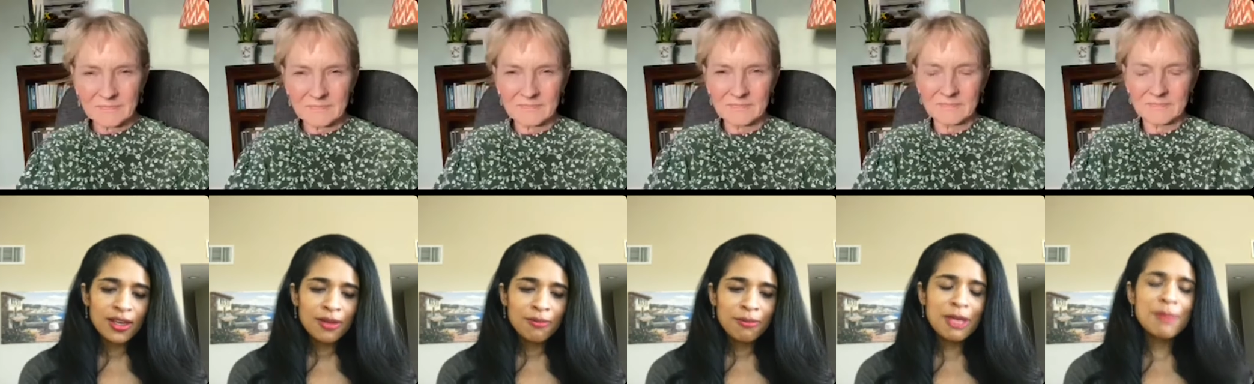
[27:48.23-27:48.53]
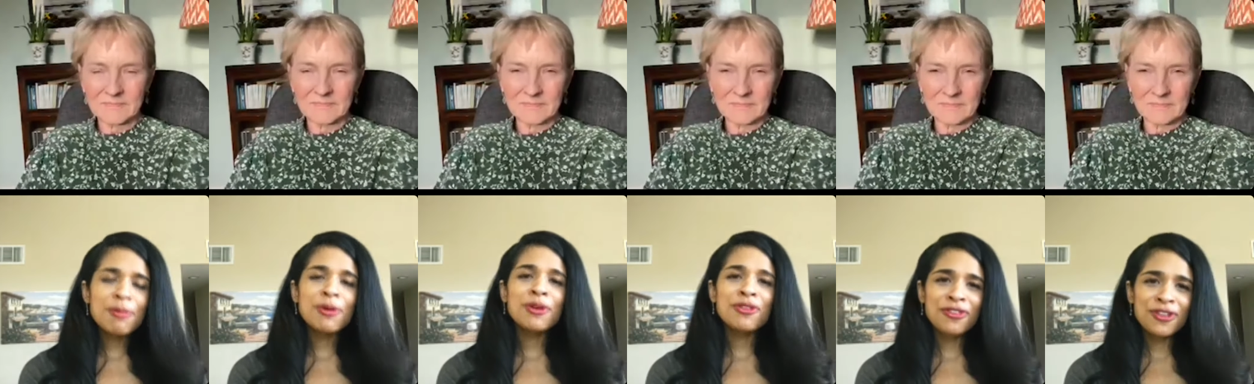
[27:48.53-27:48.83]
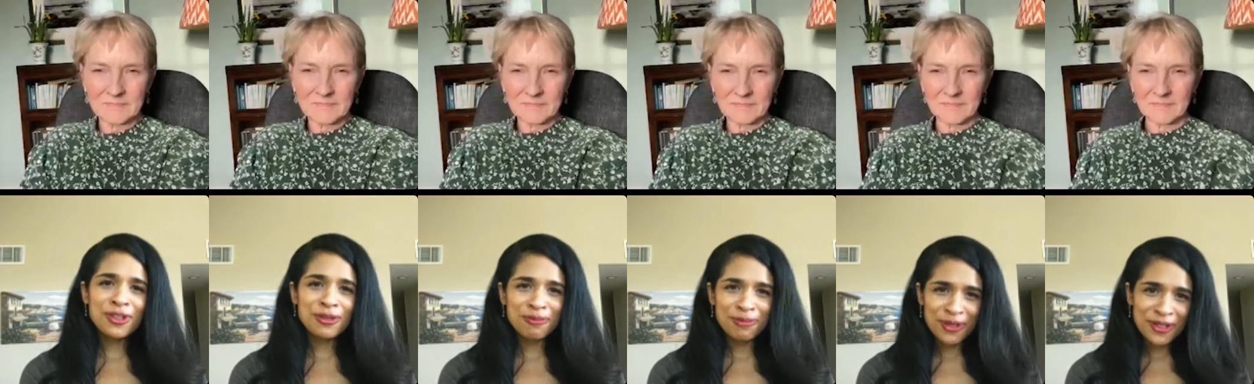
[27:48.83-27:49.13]
Speaker 1: people
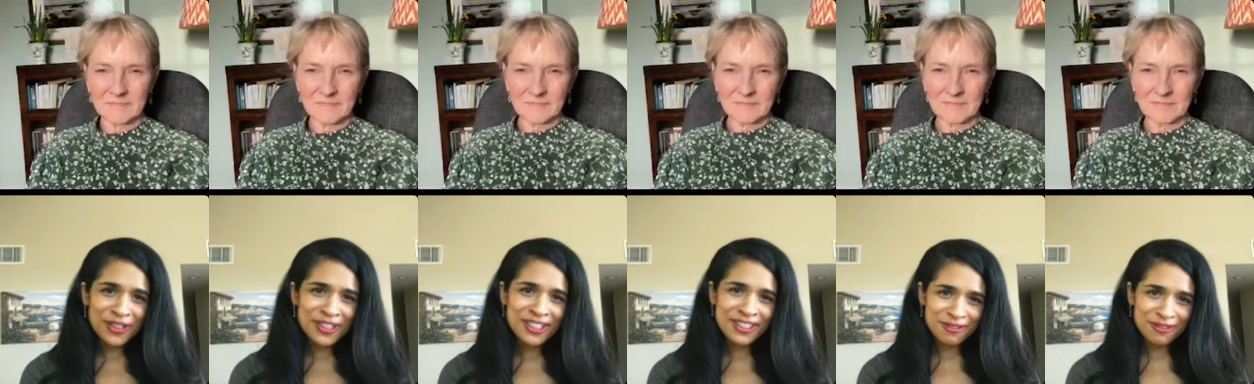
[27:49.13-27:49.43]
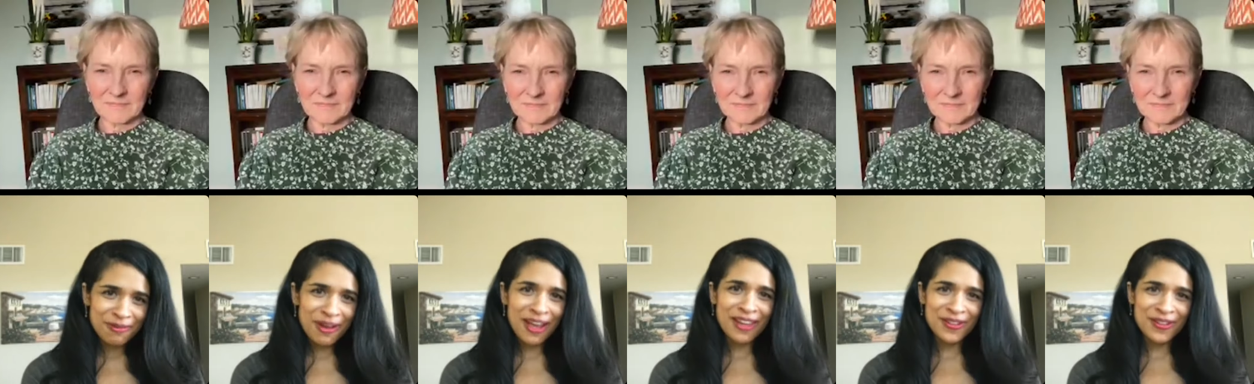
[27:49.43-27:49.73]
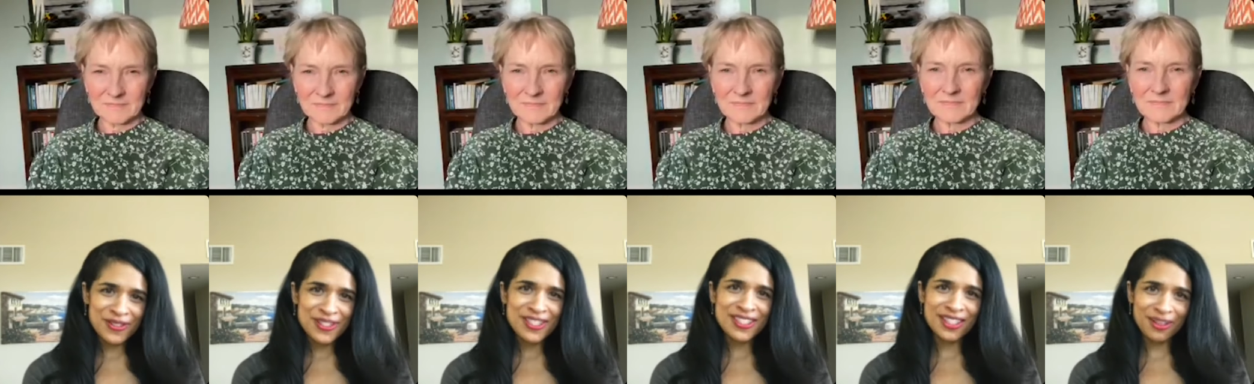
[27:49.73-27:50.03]
feel burdened by
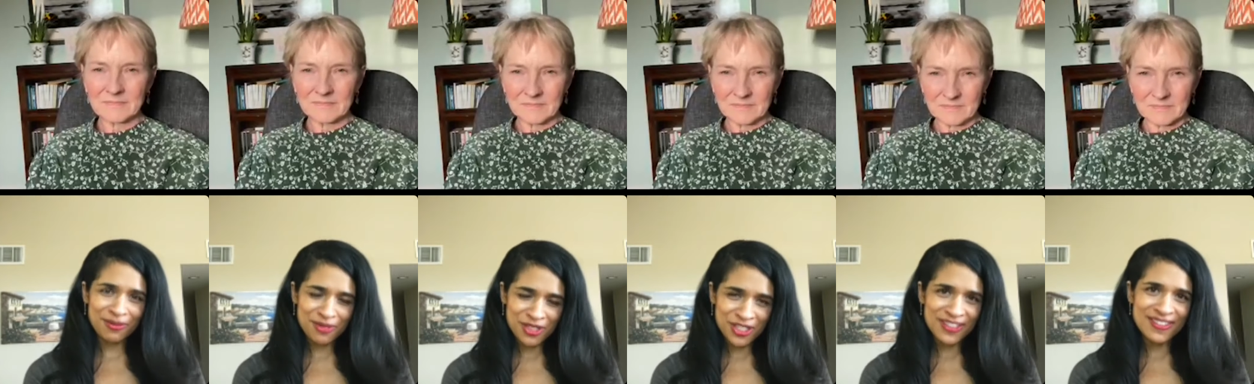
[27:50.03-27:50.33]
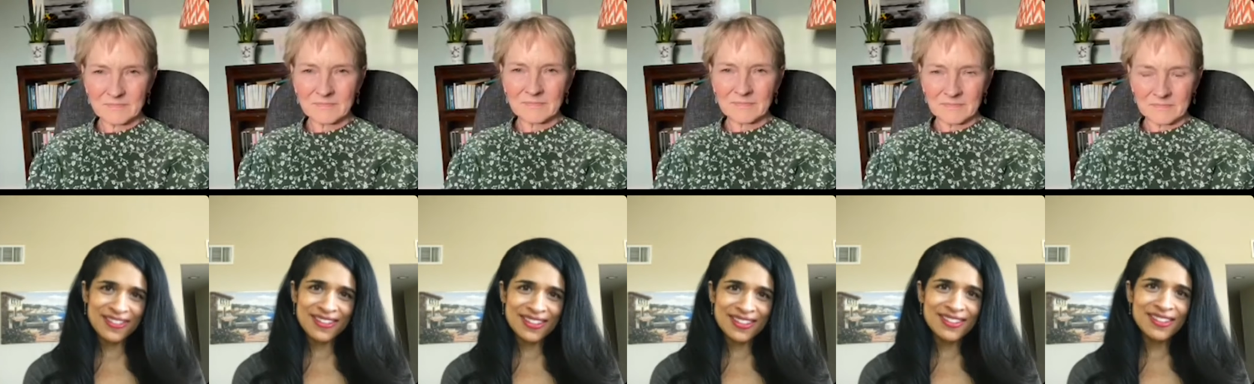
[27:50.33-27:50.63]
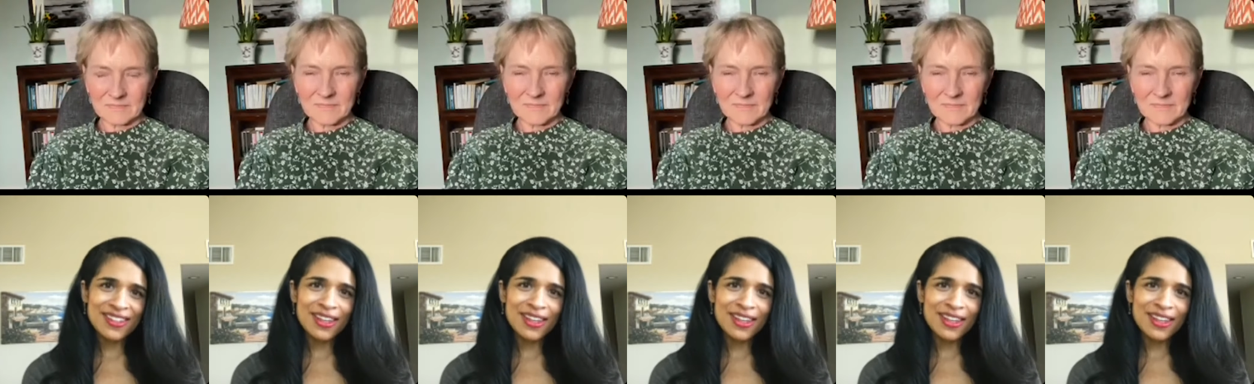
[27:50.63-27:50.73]
those assumptions.